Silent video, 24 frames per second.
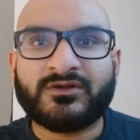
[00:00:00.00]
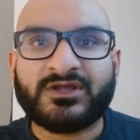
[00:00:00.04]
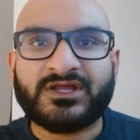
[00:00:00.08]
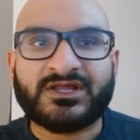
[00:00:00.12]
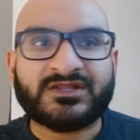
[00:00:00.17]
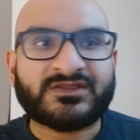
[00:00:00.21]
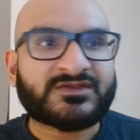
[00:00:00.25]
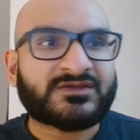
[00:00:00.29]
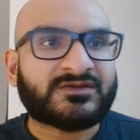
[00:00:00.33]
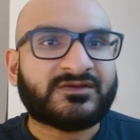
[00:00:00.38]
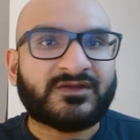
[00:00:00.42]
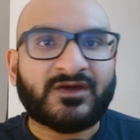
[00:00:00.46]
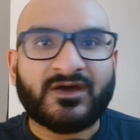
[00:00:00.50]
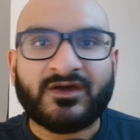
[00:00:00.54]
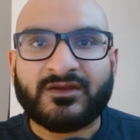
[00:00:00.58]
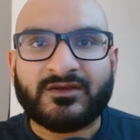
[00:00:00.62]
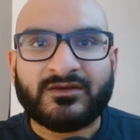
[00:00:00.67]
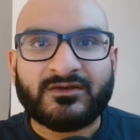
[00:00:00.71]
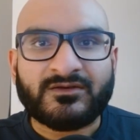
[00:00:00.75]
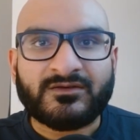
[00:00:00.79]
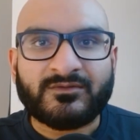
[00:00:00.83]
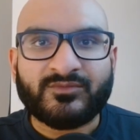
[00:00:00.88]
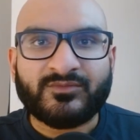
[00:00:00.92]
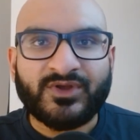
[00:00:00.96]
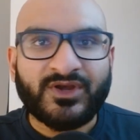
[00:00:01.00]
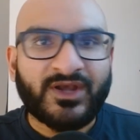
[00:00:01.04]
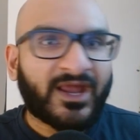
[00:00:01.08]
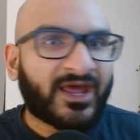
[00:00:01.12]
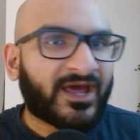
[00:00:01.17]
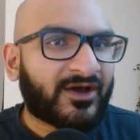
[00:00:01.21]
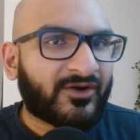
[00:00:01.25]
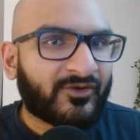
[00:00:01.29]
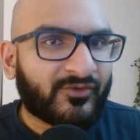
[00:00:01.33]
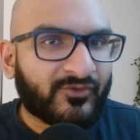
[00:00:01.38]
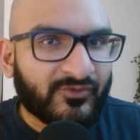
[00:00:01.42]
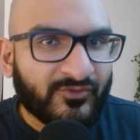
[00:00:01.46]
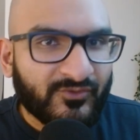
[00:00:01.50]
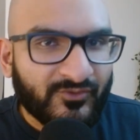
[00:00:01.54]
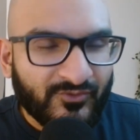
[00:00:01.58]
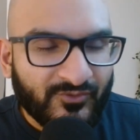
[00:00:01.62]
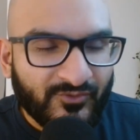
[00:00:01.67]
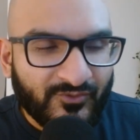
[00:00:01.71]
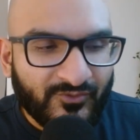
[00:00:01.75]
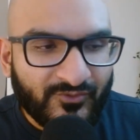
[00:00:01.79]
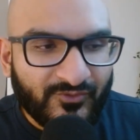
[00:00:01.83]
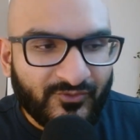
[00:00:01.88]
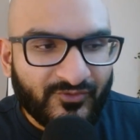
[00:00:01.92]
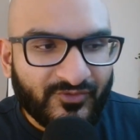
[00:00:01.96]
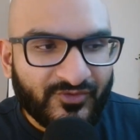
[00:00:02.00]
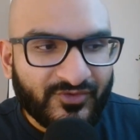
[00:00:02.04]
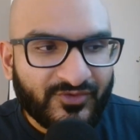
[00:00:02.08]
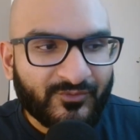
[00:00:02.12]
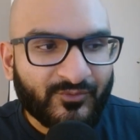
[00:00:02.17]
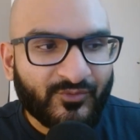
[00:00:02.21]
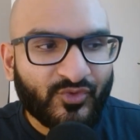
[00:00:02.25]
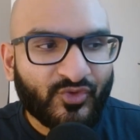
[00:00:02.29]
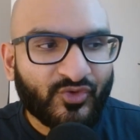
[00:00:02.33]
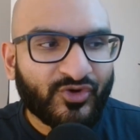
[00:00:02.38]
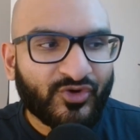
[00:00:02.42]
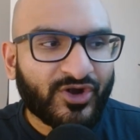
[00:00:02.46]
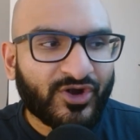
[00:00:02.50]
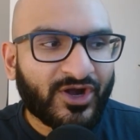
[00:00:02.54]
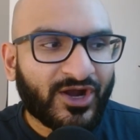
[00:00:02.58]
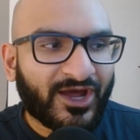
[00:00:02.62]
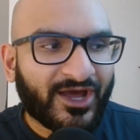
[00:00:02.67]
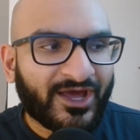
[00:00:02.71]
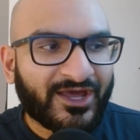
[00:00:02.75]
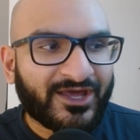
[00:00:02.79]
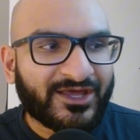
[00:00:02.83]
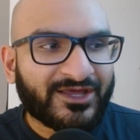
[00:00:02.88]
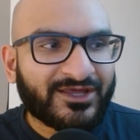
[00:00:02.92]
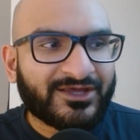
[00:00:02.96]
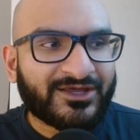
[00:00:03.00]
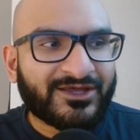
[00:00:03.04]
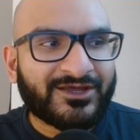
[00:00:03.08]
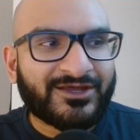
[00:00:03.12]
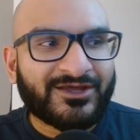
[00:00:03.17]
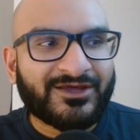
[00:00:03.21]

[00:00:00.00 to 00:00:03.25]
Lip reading: it's done. But now, the more I